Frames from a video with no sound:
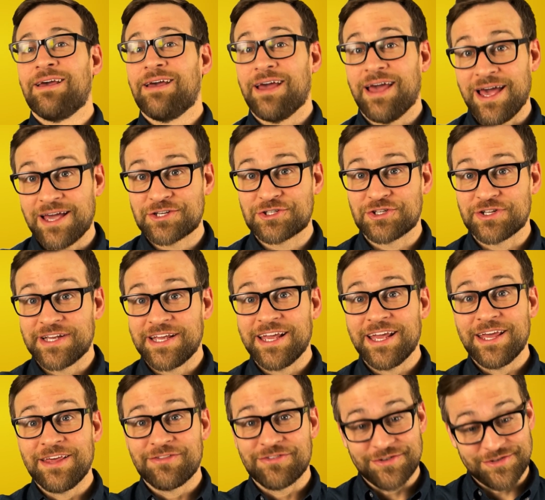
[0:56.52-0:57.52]

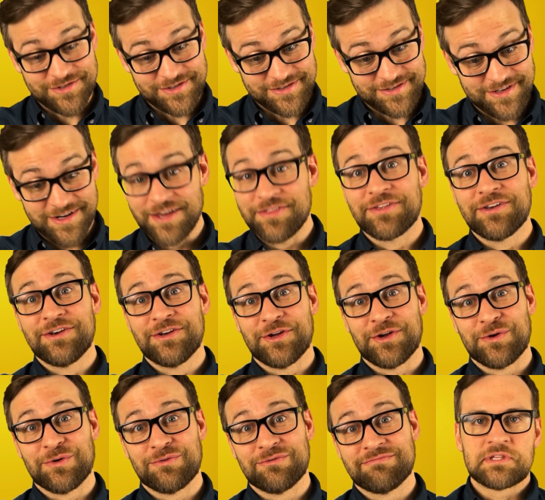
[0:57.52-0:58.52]
Actually, this is nothing
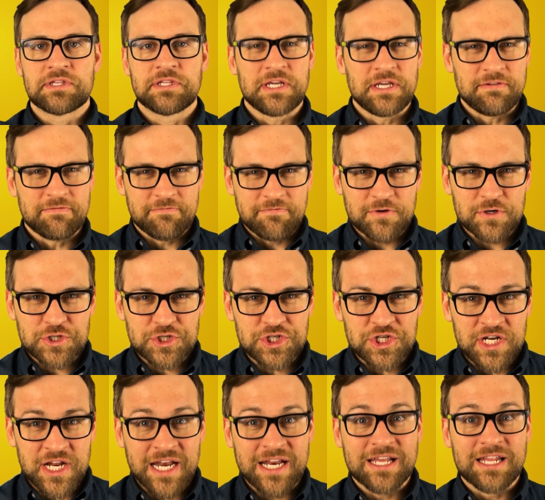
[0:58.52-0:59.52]
new. The first
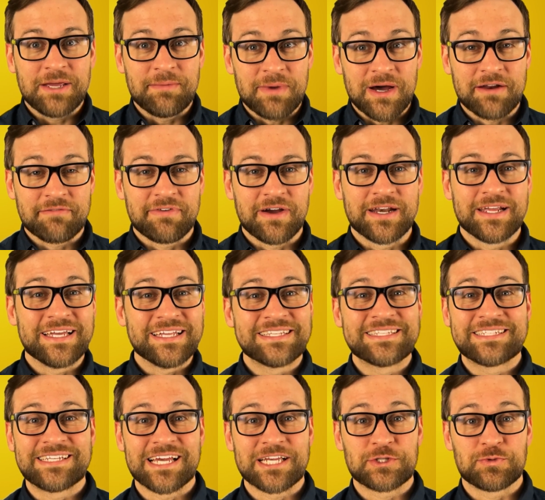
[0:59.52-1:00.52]
genetically modified
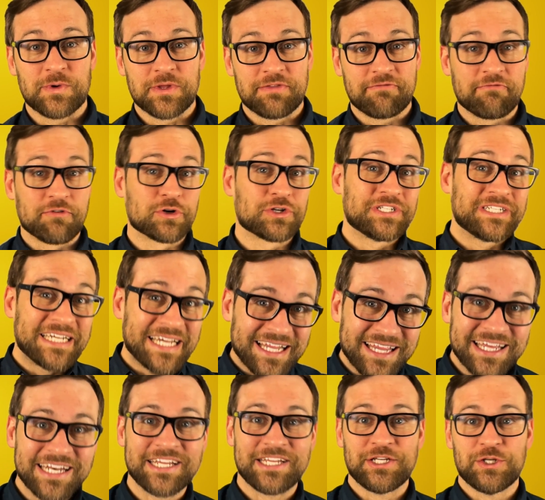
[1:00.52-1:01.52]
insects with
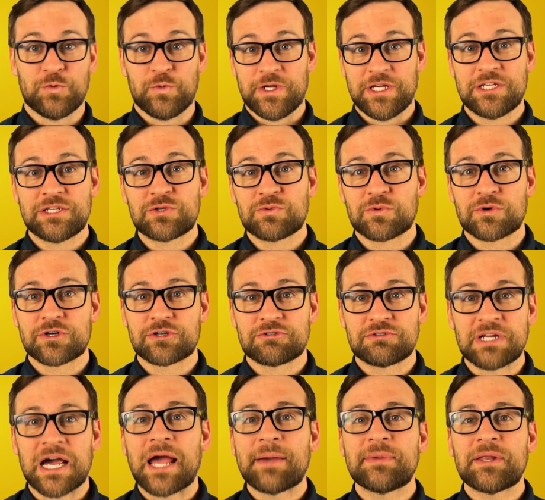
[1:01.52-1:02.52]
fertility tweaks were
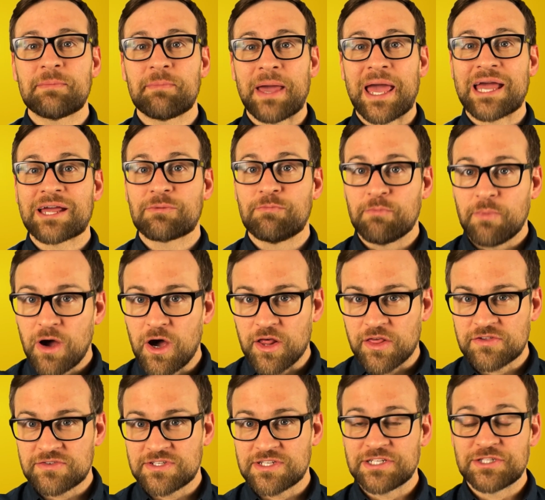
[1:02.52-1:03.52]
diamondback
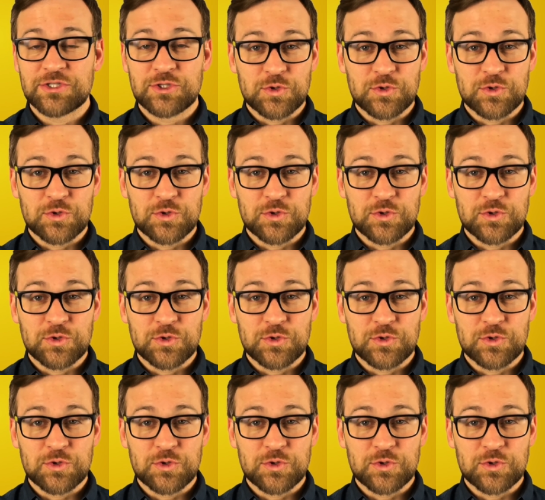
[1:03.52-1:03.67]
moths in